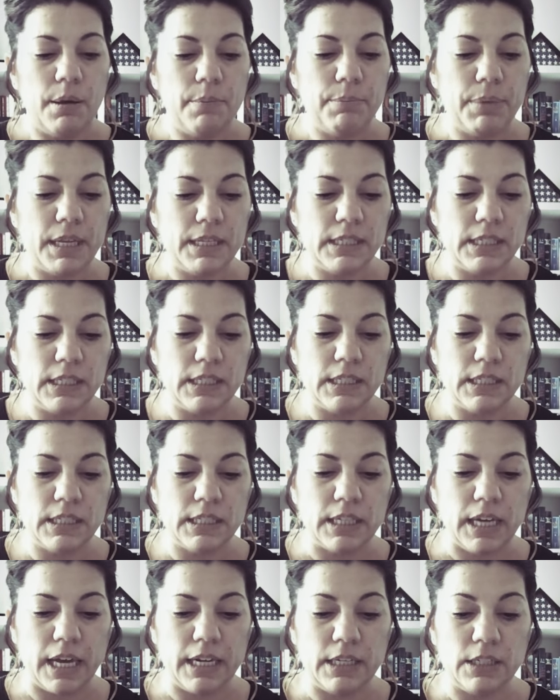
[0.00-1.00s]
Betsy
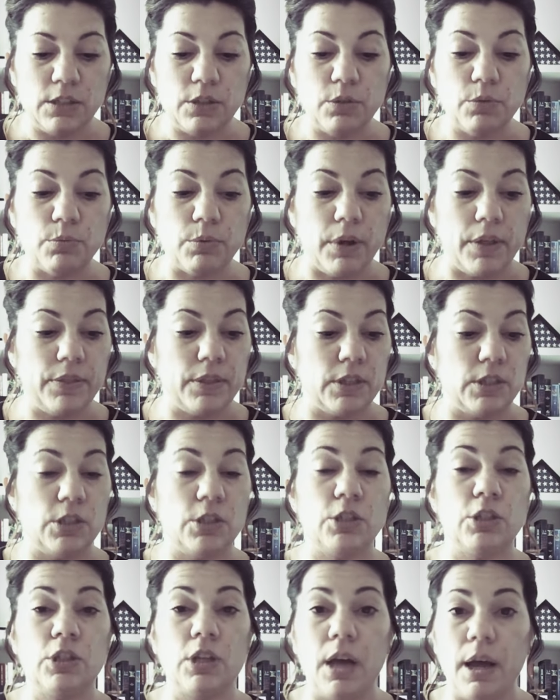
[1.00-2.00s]
decided to run the
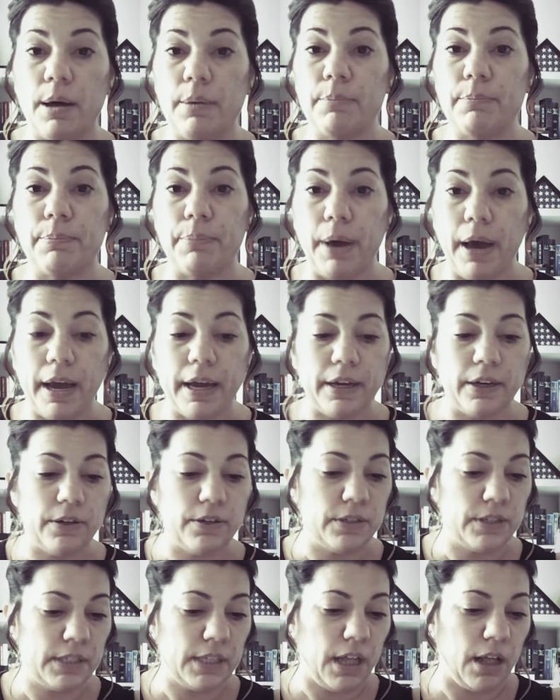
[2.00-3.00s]
shop by
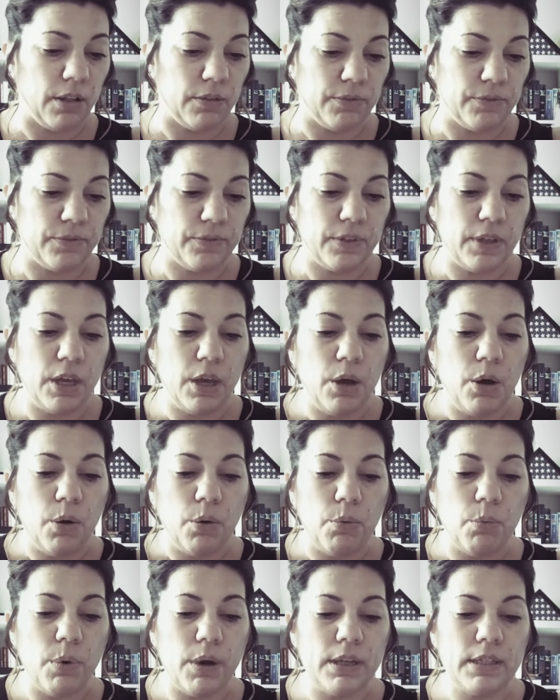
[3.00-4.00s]
herself.
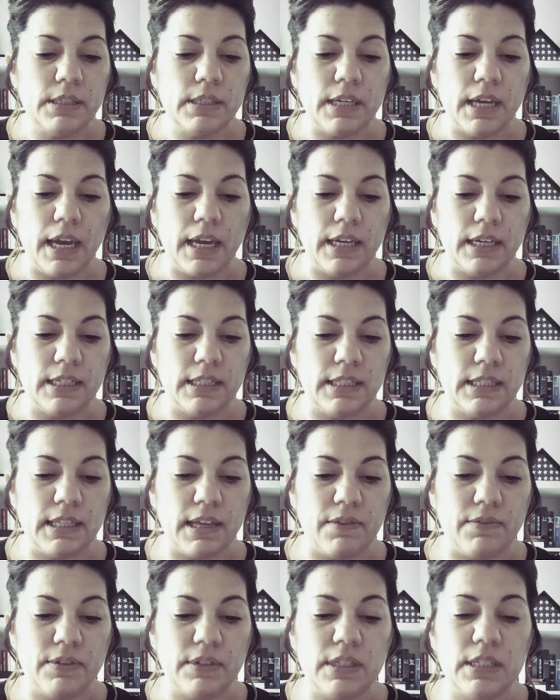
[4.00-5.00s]
One day in
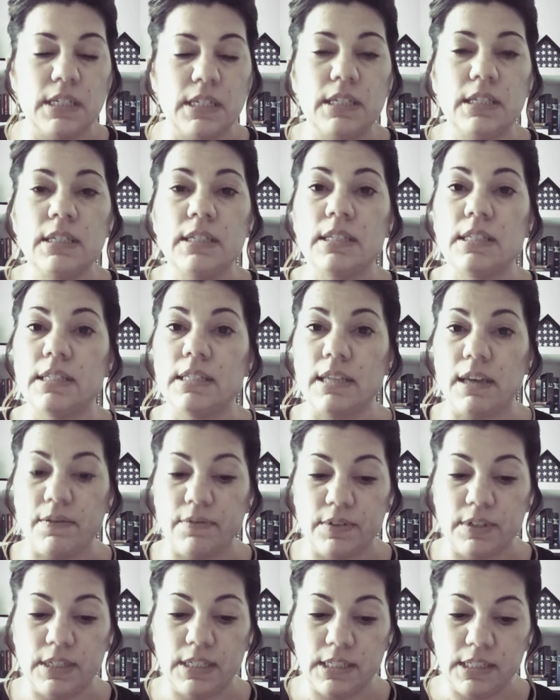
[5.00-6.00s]

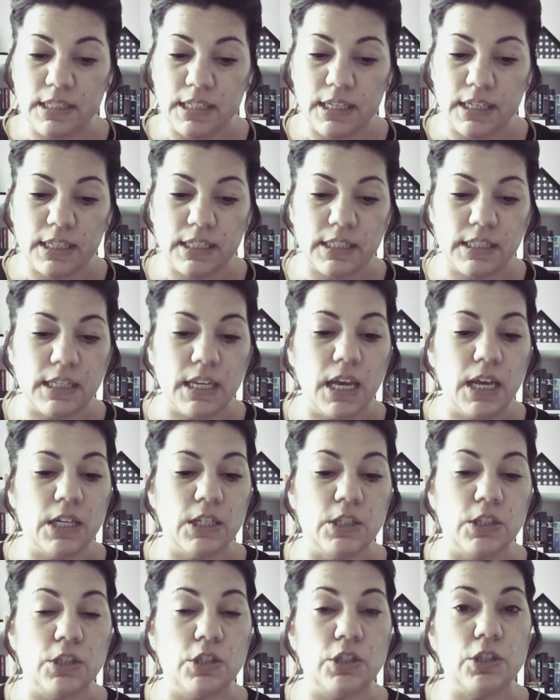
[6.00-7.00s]
1776,
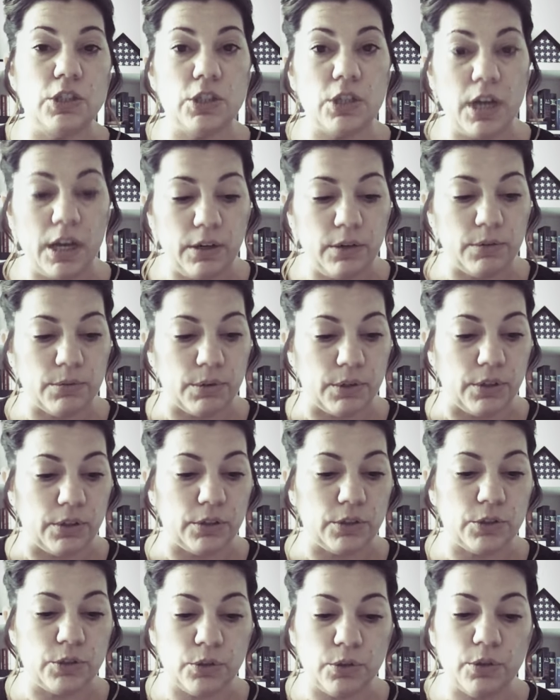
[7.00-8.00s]
General
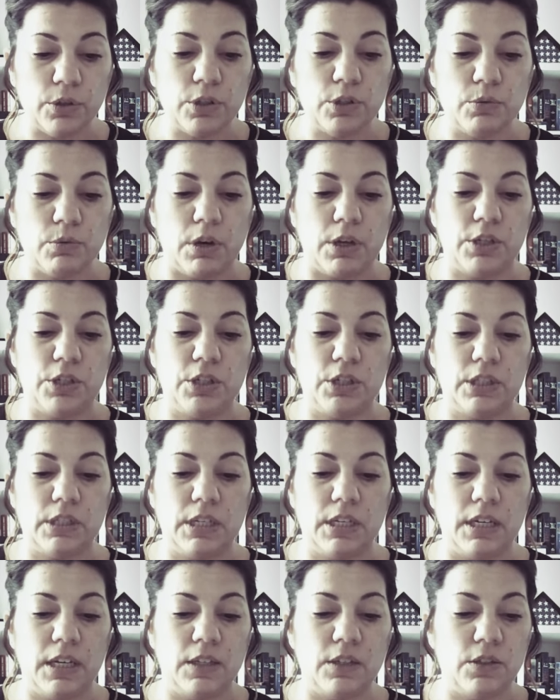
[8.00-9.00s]
George
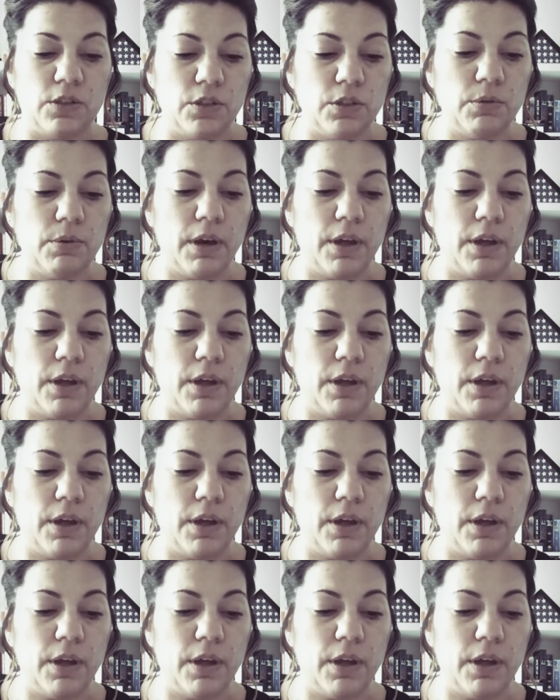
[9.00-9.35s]
Washington and 2